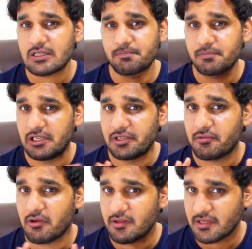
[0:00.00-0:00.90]
complete
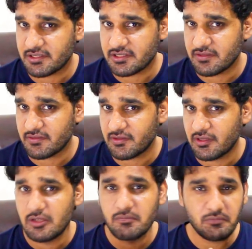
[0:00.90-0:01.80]
transactions.
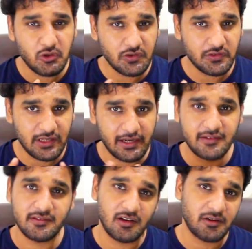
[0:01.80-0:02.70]
Both
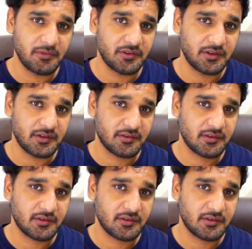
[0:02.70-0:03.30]
sides are missing.